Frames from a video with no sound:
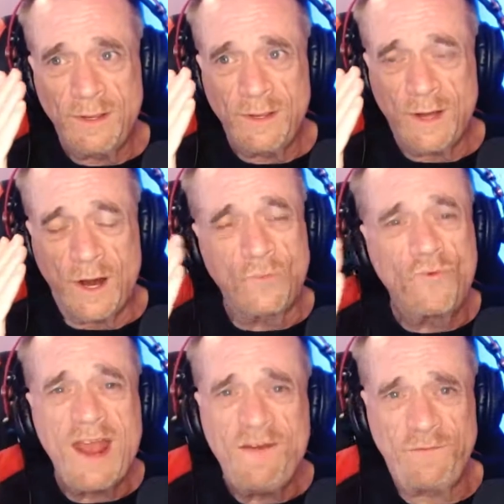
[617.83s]
A
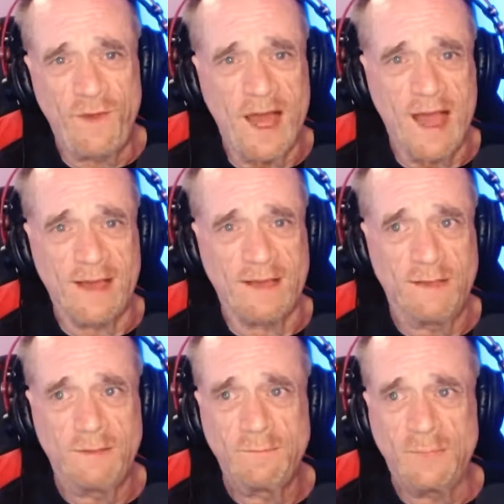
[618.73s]
red flag
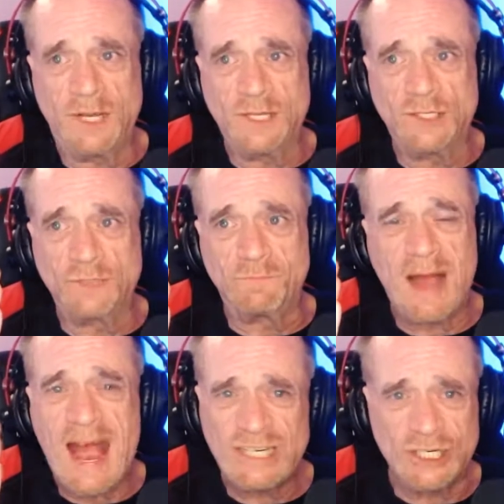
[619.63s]
because you're
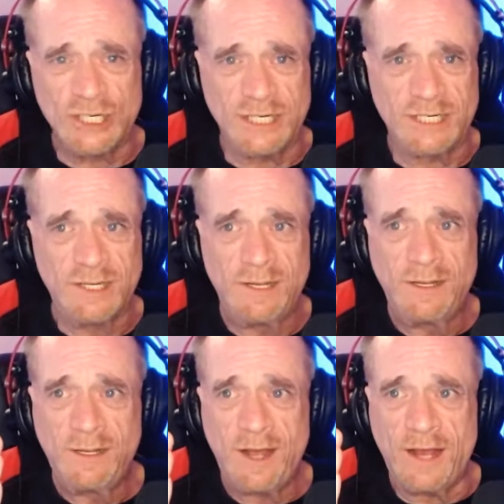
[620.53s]
passionate
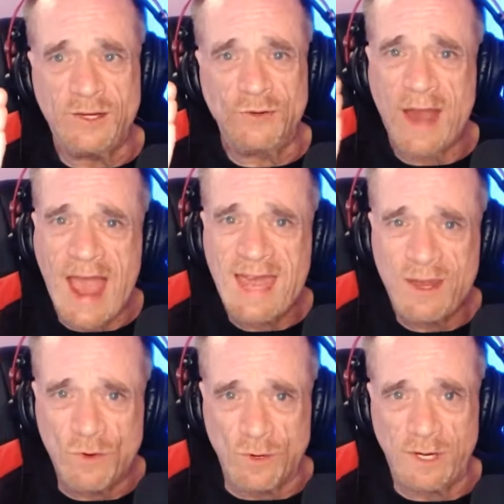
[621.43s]
and you're
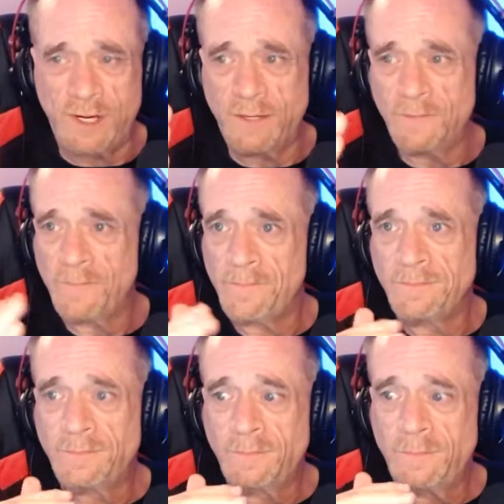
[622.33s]
angry.
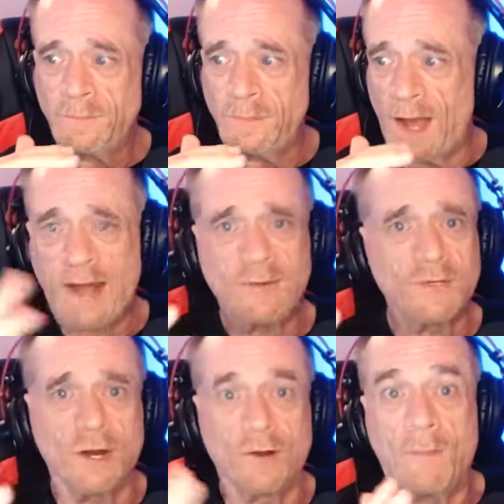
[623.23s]
I don't
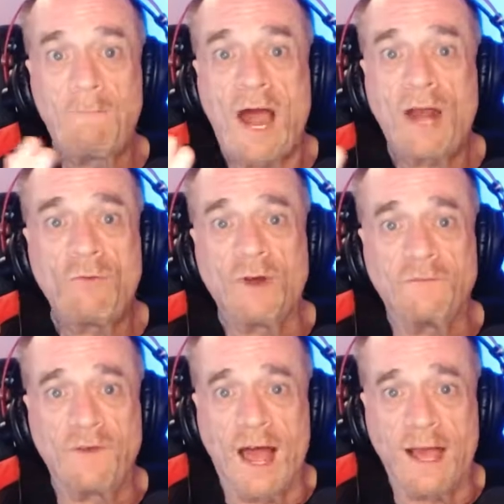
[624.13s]
care. A pirate
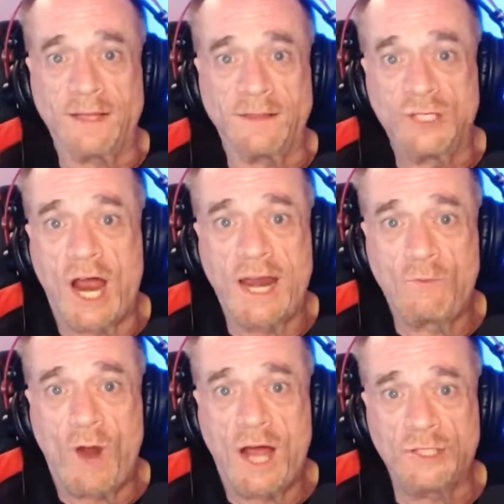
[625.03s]
flag, the Jolly
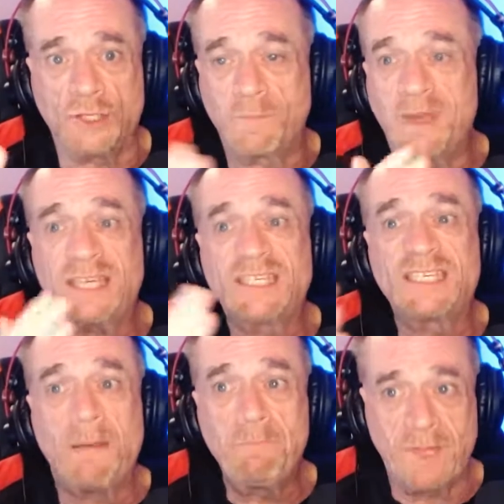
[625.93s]
Roger, pick
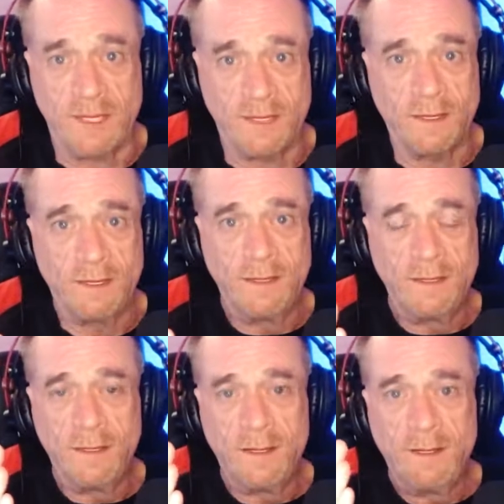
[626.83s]
something,
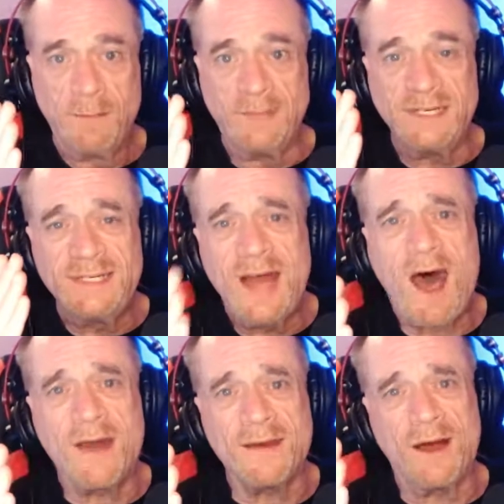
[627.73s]
but
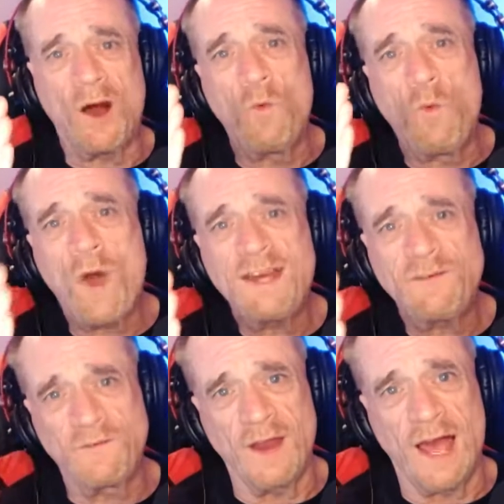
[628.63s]
not a white
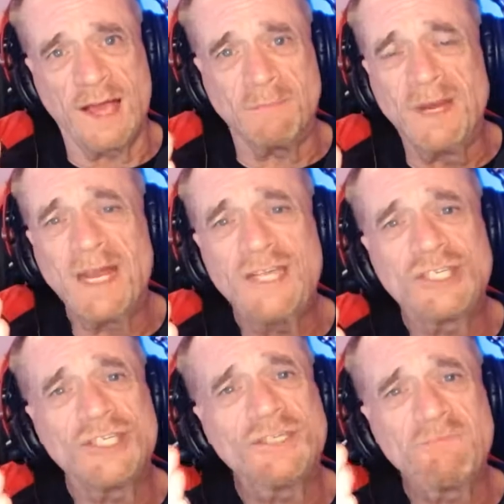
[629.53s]
flag.
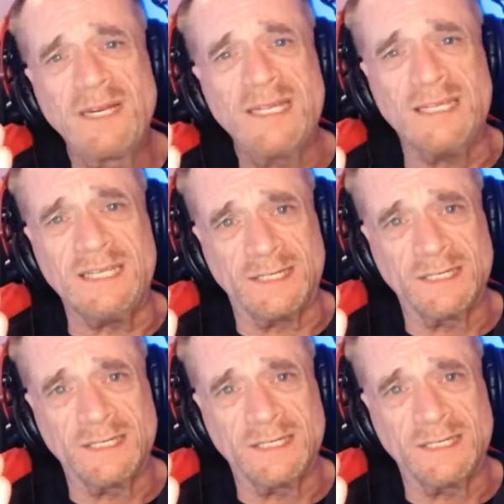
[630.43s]
Malaysians, please.